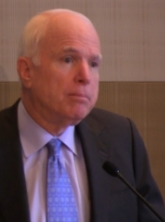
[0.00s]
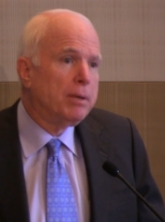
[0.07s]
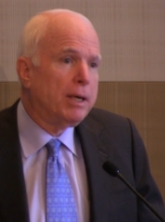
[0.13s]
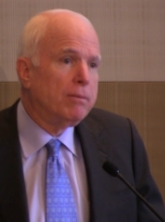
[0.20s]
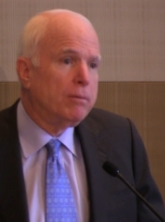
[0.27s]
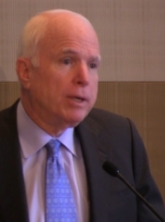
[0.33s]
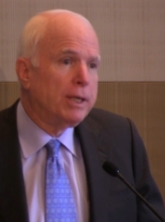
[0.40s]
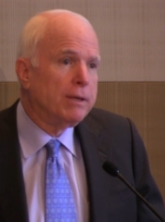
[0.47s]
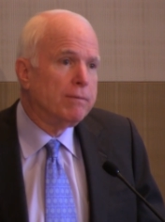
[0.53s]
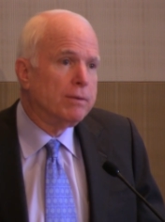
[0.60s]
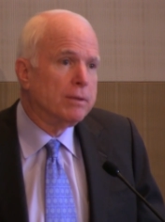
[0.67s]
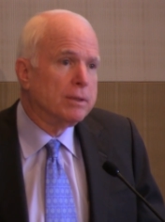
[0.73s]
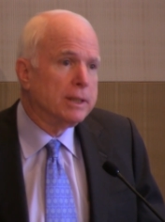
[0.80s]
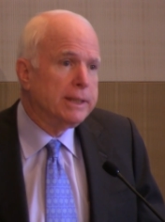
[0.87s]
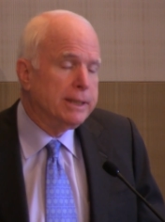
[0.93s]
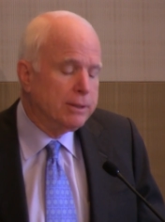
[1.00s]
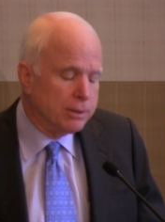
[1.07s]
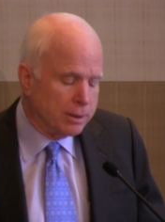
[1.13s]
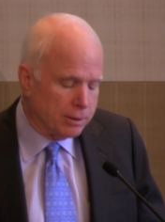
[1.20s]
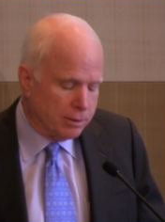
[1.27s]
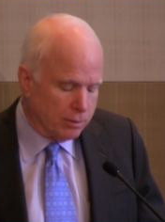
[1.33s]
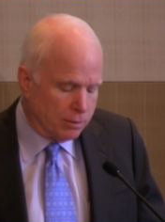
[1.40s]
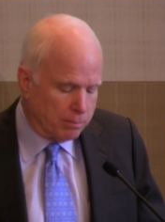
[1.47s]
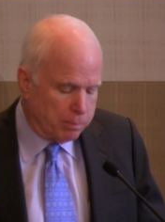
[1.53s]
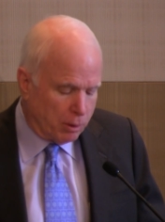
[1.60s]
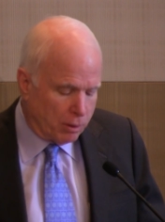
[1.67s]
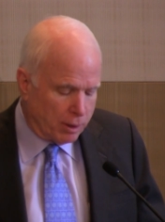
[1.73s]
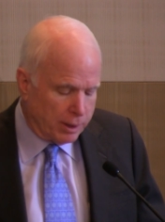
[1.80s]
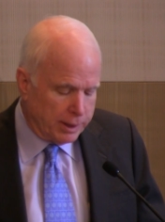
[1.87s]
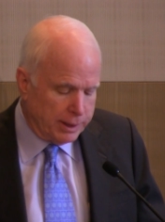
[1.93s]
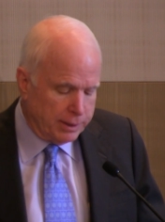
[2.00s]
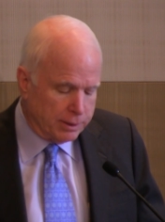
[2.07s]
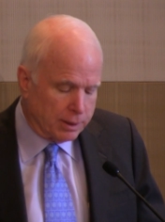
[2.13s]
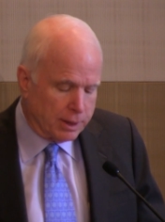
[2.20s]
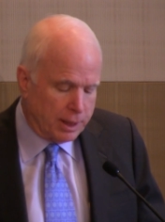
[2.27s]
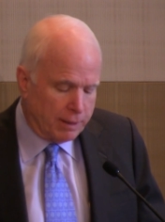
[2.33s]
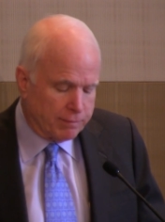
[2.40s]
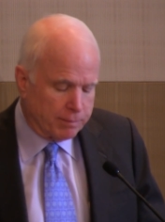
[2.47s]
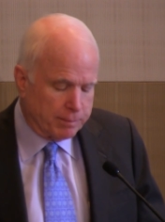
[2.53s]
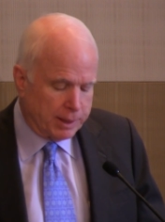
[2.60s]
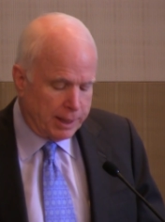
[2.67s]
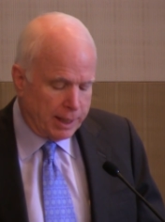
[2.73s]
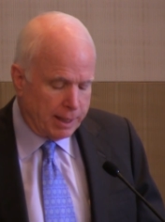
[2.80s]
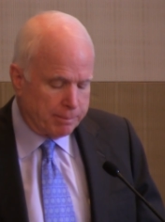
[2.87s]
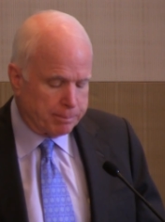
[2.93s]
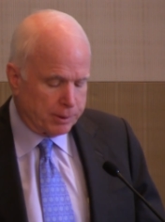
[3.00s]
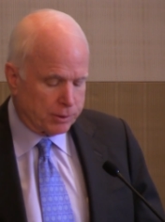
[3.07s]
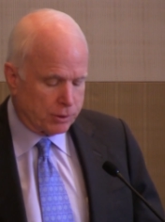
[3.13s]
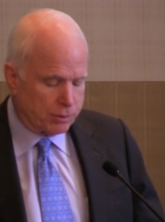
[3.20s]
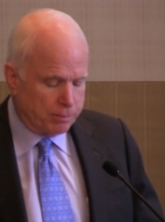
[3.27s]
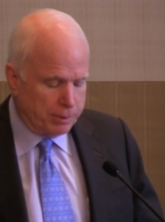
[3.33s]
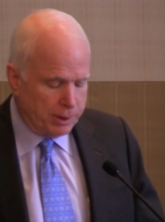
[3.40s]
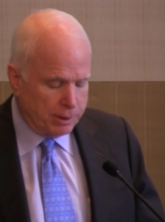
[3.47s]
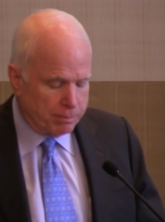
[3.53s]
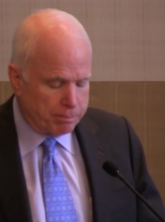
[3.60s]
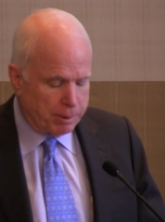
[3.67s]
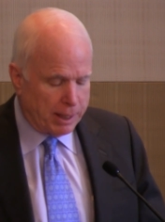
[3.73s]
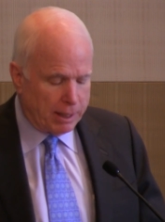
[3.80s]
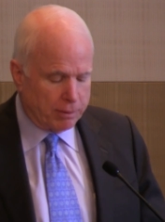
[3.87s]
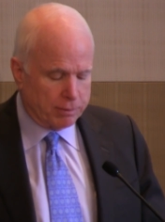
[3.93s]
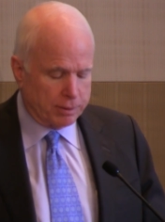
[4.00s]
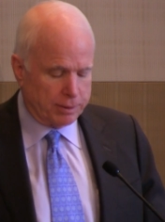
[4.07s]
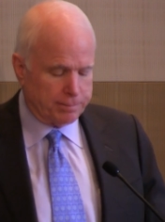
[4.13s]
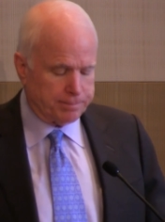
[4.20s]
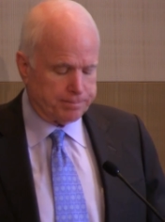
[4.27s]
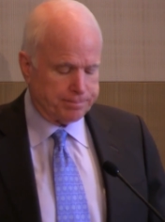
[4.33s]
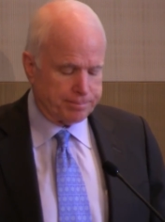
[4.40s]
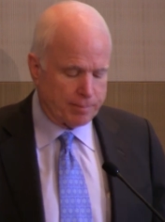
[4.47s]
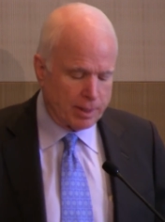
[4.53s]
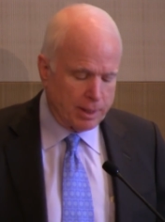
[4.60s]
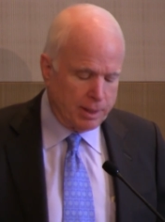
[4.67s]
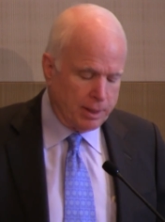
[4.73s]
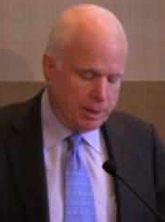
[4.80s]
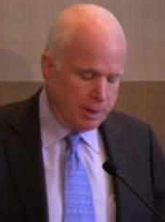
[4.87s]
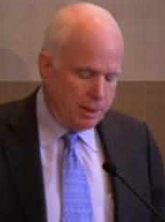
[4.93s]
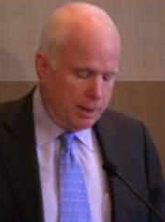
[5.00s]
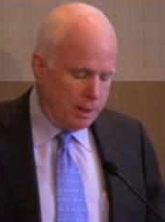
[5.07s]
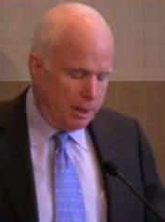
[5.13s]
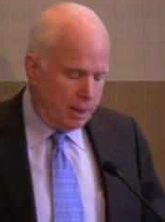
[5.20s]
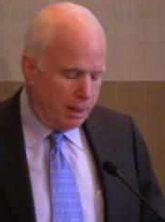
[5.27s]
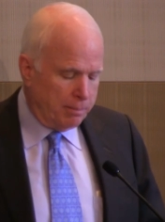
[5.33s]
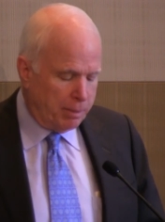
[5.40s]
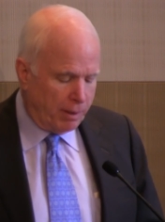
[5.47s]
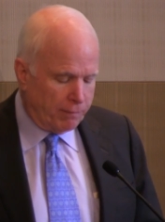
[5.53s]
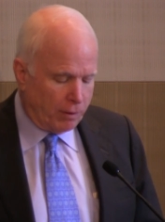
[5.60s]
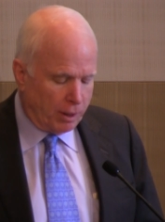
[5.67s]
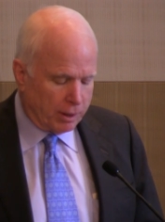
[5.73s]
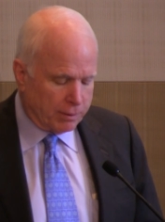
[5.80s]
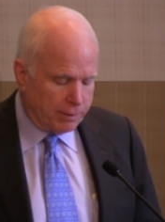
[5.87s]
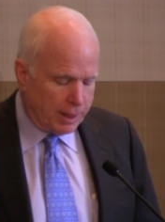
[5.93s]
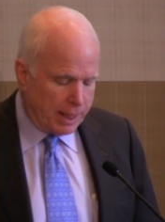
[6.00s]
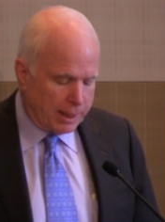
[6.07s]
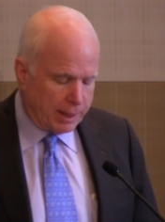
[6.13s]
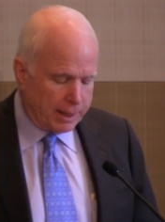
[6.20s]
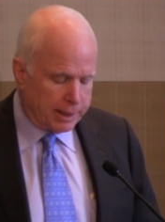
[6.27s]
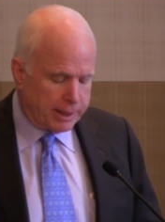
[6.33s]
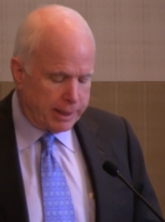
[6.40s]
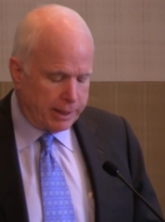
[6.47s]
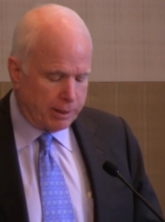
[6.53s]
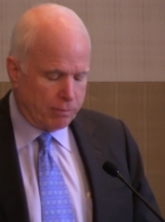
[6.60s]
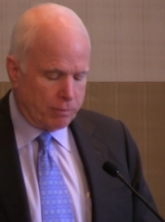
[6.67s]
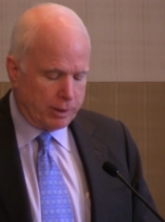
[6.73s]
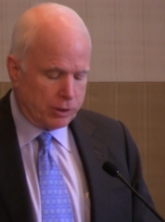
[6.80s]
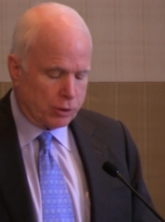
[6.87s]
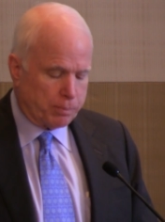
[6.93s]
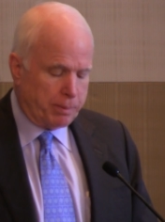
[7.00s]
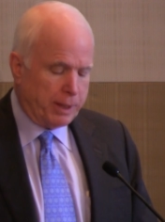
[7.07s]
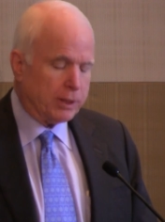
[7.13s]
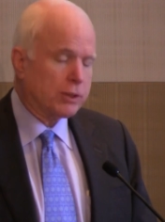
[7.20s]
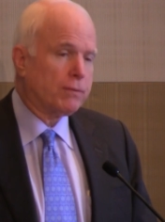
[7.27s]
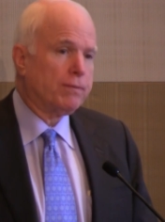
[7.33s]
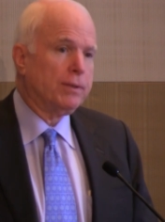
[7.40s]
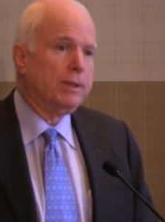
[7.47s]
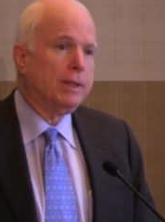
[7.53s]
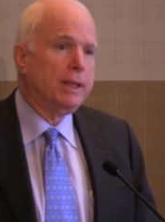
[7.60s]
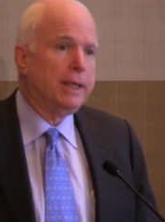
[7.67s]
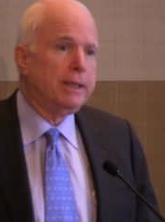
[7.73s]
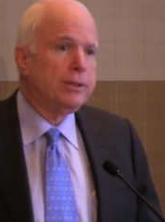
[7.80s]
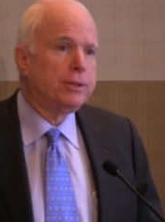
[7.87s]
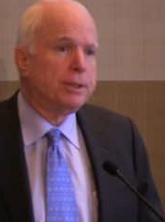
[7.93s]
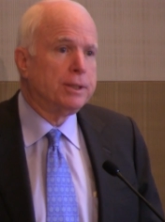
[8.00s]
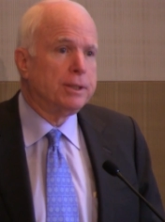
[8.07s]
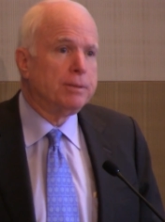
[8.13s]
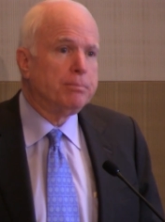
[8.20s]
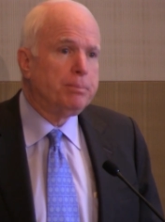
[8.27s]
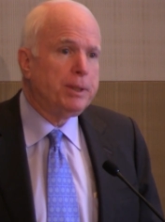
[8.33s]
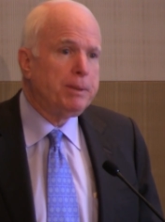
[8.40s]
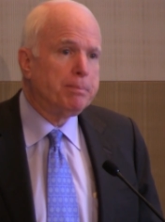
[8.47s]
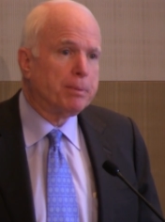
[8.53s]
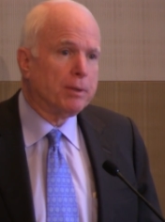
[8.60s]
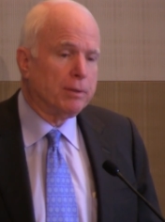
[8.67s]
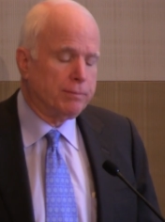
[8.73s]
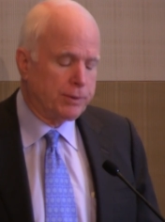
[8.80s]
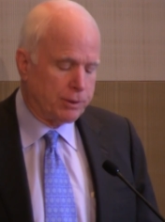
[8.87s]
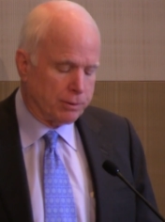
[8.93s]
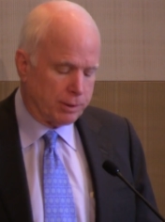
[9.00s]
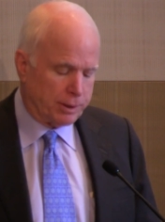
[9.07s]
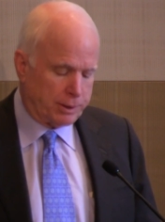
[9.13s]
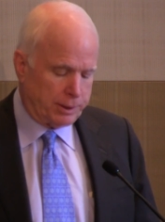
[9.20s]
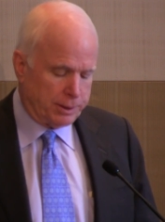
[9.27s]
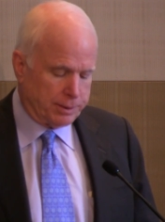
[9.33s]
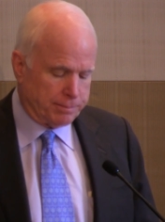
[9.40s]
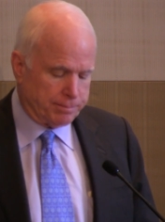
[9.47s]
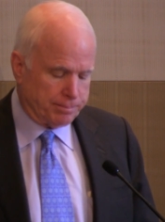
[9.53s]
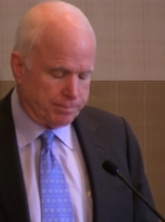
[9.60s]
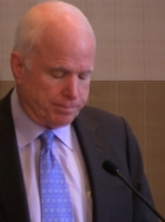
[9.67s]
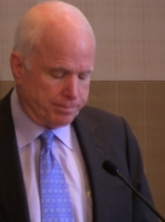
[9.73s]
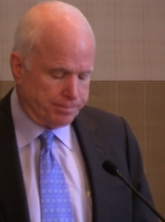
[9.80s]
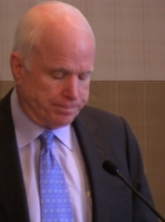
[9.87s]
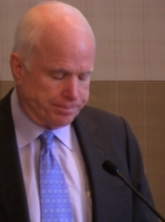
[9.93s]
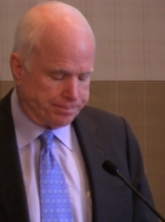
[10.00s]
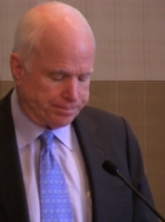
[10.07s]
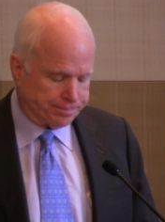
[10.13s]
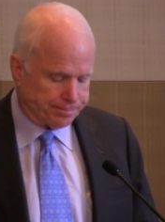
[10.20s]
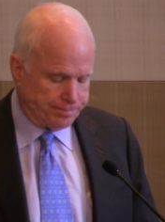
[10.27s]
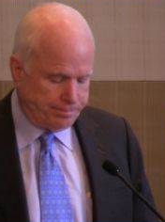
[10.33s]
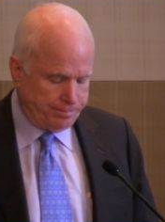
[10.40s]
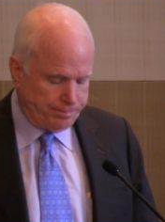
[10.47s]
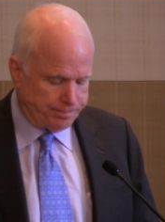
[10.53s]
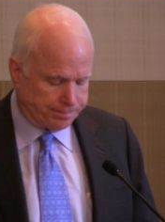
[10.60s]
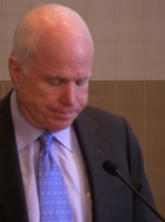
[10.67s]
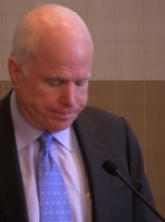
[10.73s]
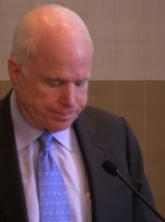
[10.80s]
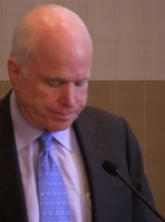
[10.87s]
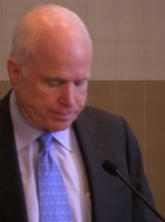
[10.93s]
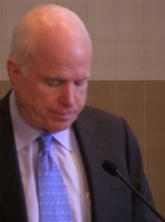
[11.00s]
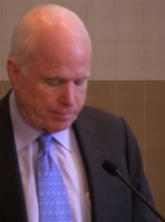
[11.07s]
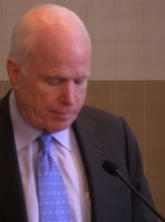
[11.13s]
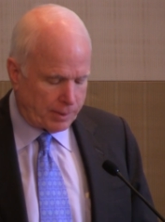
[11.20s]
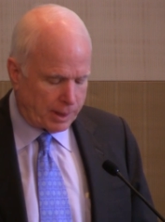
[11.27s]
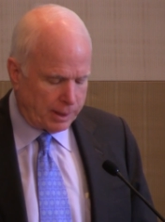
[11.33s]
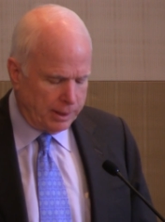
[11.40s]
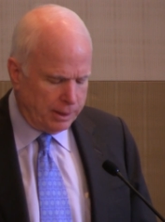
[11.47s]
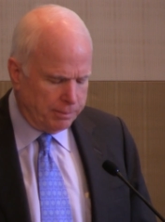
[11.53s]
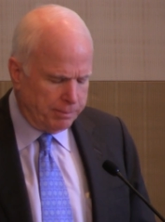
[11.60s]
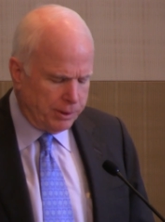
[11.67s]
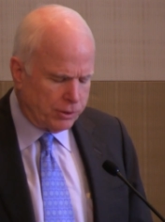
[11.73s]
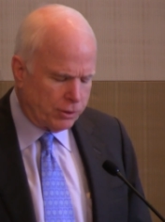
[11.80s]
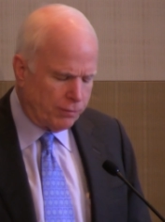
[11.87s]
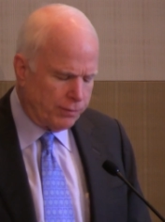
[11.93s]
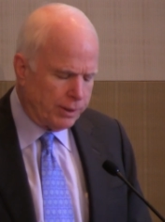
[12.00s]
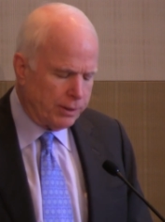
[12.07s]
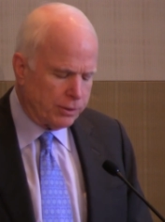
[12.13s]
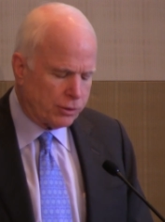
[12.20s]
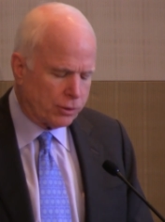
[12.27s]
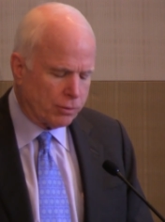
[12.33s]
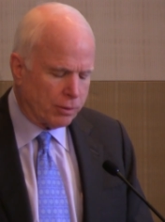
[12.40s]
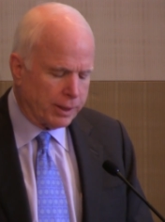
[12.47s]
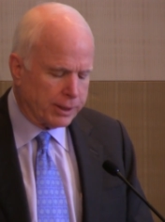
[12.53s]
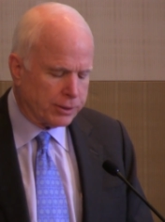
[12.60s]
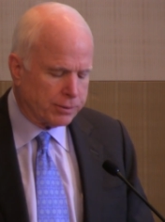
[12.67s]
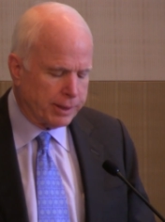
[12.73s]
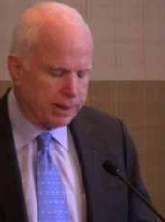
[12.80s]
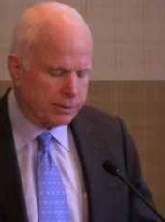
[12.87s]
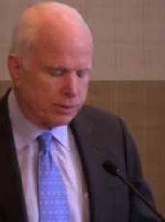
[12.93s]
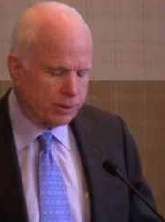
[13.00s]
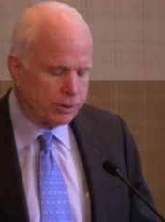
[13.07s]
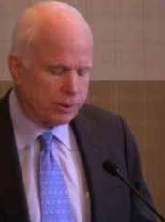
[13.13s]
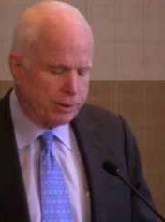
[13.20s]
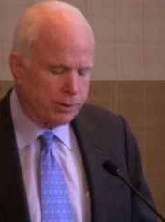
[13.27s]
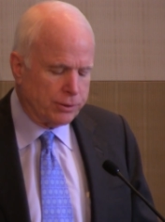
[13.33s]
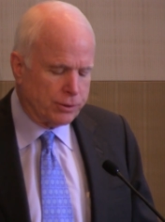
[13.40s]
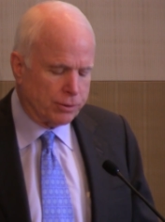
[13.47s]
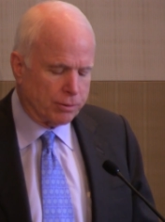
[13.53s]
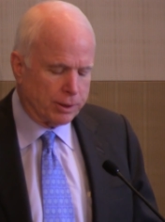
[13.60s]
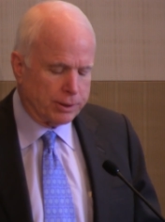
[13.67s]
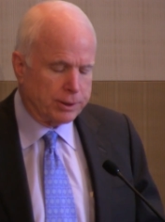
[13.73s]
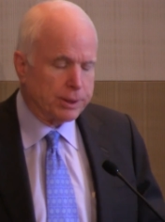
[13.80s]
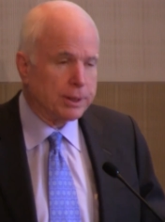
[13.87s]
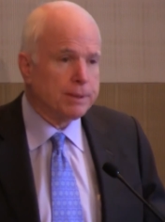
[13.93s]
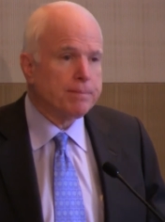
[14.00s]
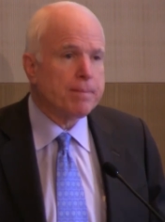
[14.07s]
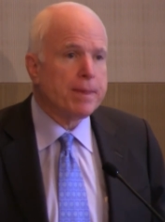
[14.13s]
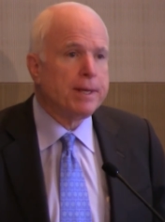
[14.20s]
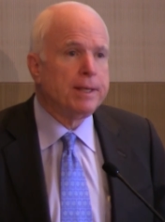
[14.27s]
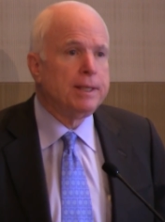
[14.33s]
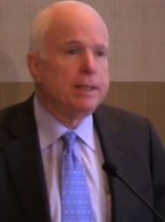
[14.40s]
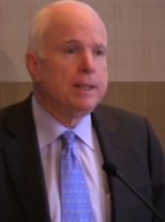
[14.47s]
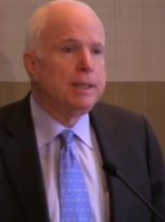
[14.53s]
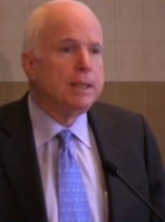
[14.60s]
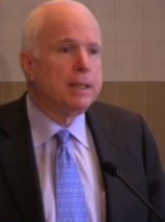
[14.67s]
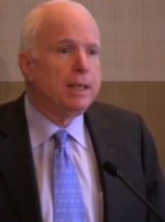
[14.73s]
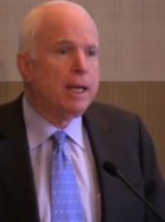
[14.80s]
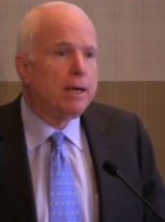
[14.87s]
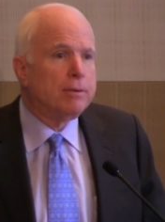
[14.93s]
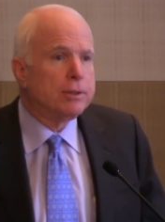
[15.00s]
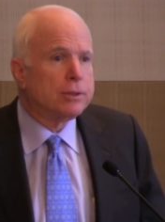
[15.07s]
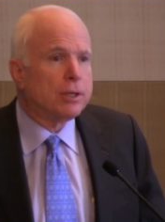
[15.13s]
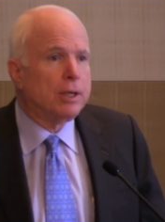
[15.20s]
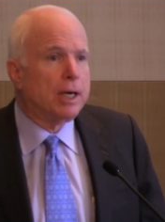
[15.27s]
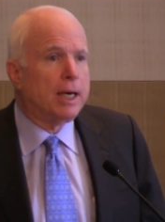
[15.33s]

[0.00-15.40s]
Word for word: by whatever leader or party or government happens to be in power. Above all of that, I care what is best for the nation and people of Georgia. In the midst of an historic transition in Georgia, now is an